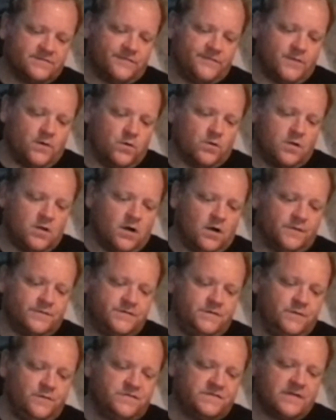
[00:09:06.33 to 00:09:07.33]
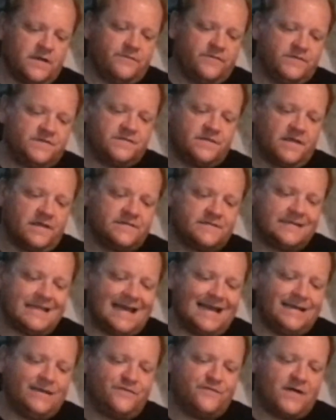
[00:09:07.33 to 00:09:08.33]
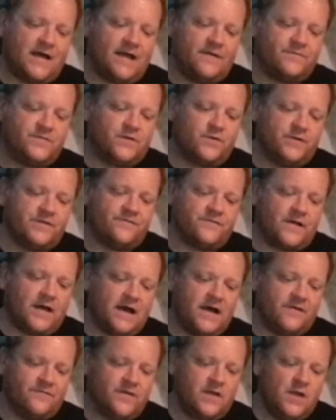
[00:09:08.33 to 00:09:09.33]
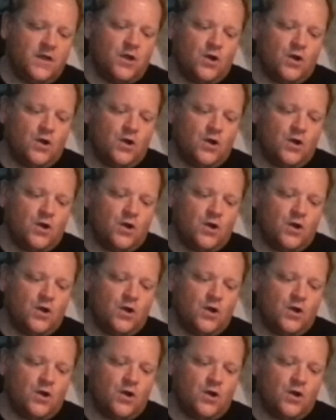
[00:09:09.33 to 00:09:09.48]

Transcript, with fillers: a phone call 276 9535.